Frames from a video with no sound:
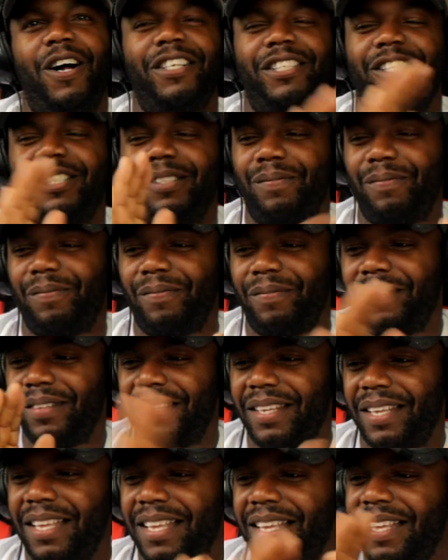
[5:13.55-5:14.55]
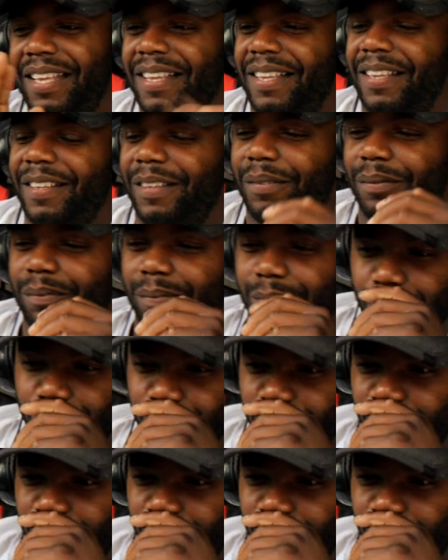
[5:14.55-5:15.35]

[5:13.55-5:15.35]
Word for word: Thank you for watching our music